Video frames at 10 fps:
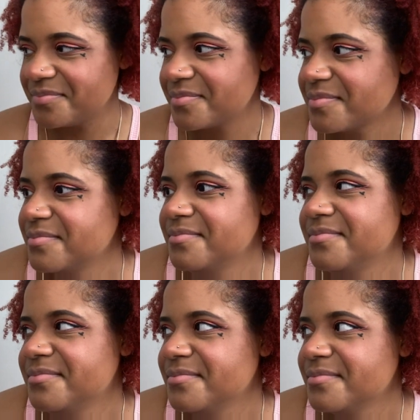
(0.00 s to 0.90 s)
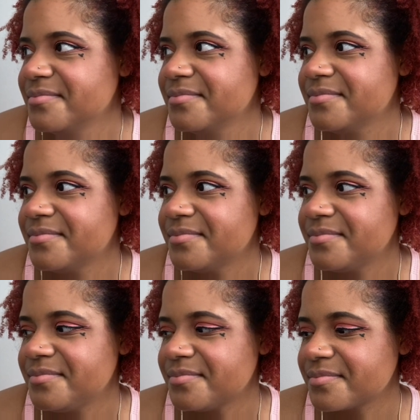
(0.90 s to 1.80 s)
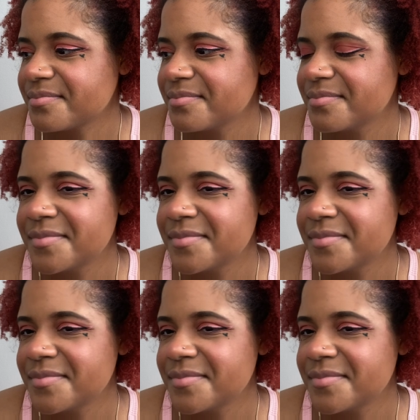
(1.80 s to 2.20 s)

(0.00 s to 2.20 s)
[no speech]